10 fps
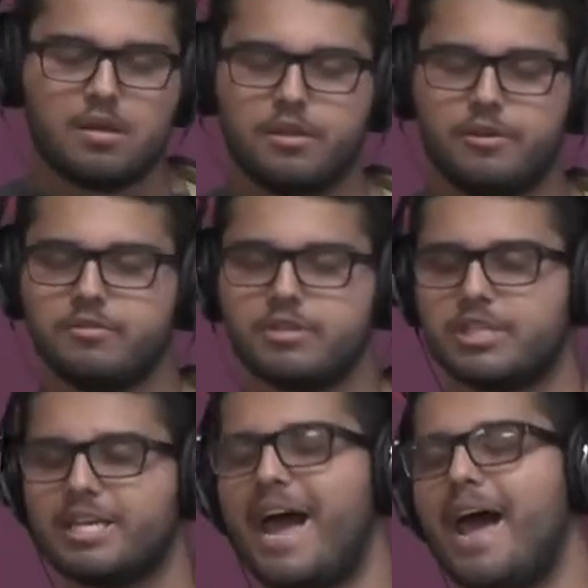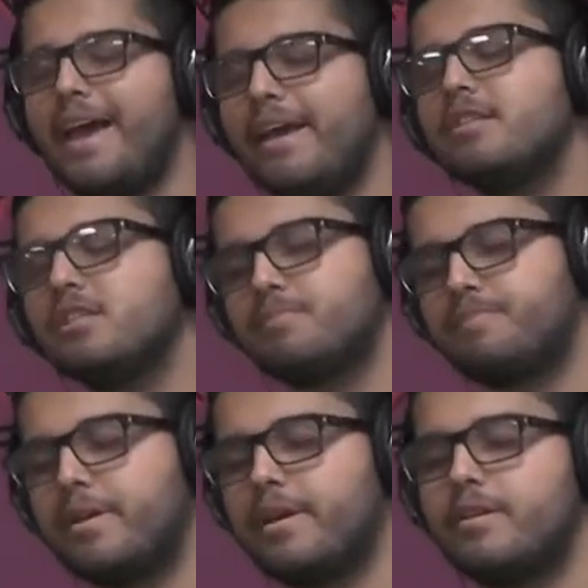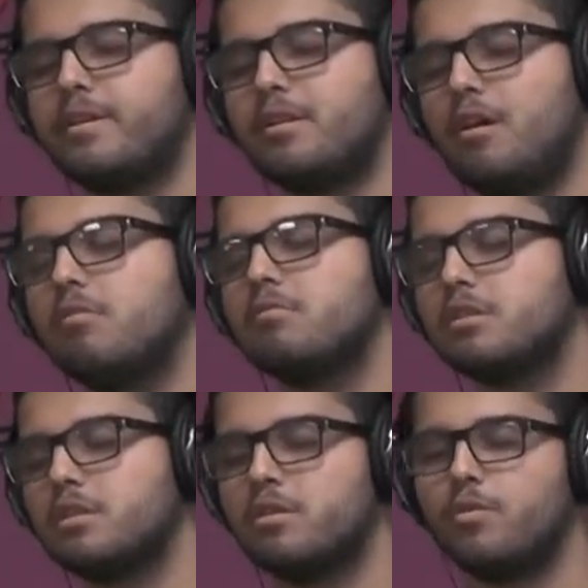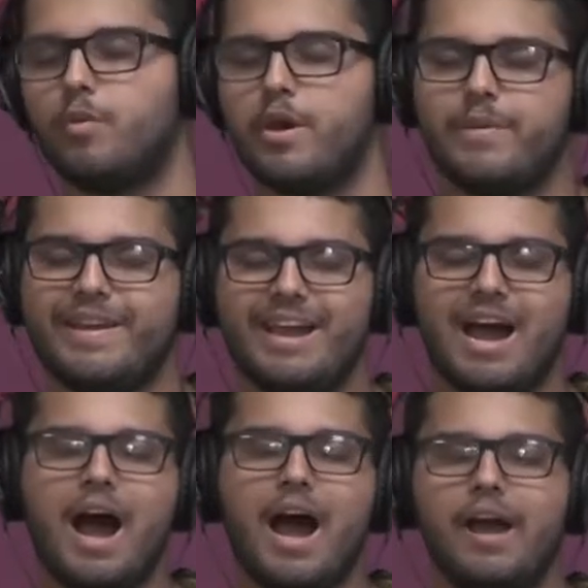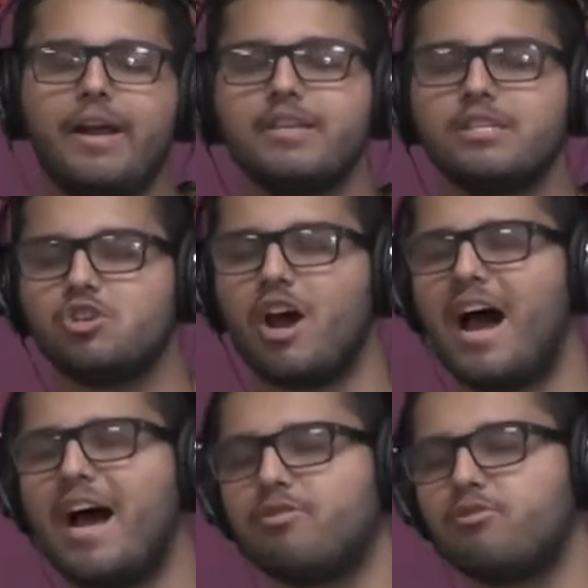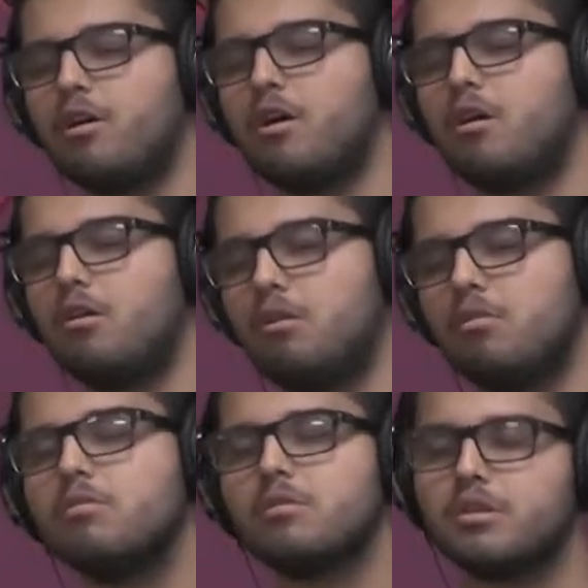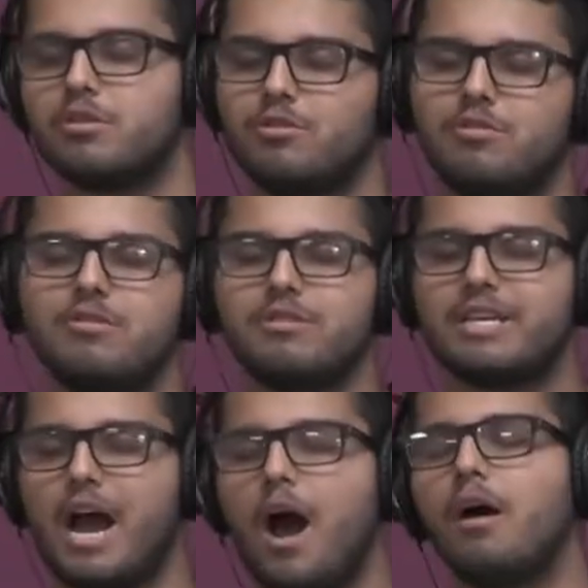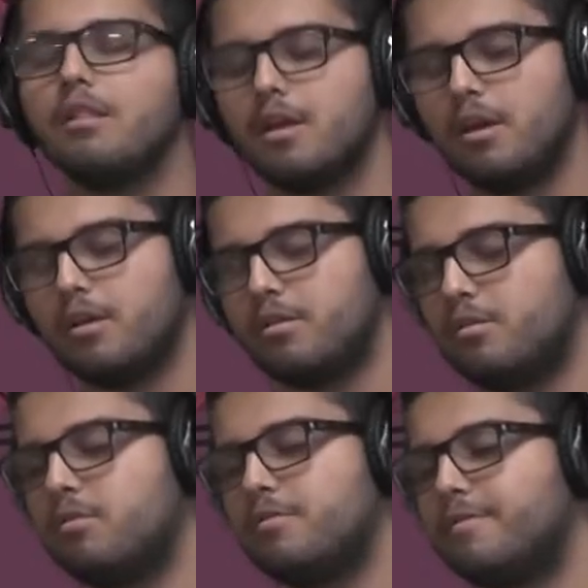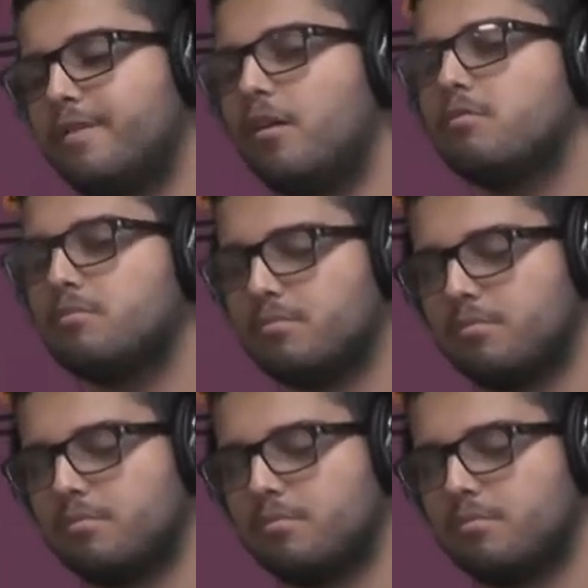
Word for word: Loose change, pink nose. weary eyes, dry throat, cool gown, no fun.